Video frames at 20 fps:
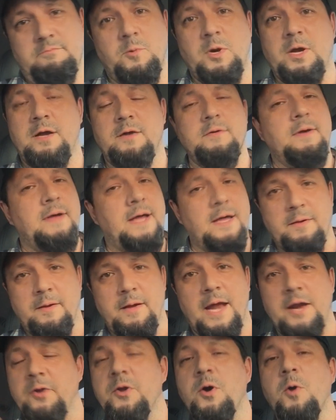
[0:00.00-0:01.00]
well,
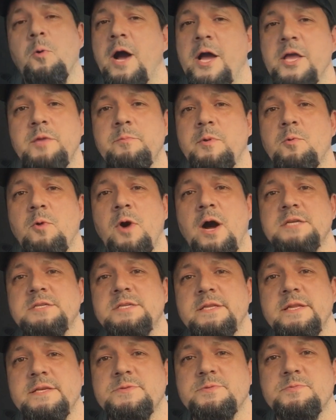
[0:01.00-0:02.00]
I don't know why you'd be
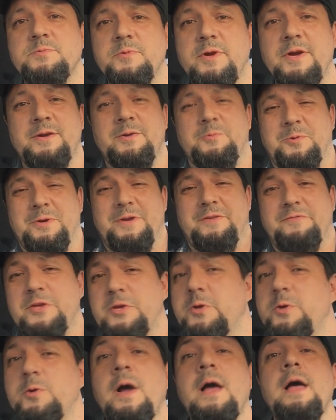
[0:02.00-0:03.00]
watching this
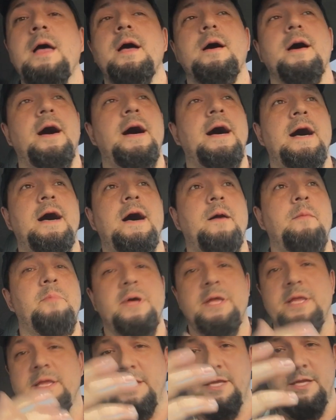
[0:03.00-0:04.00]
review,
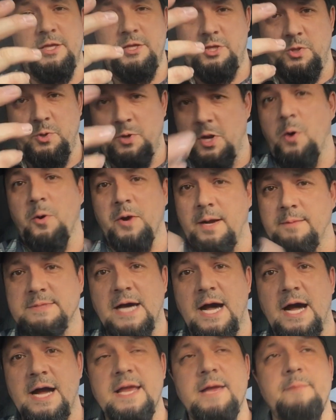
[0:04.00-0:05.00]
but you know what I'm
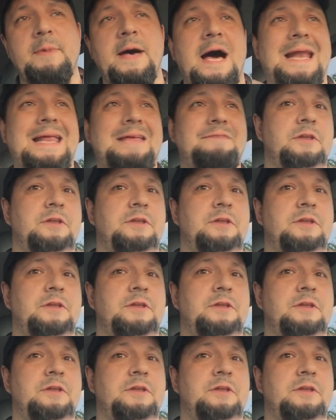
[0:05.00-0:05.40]
talking about.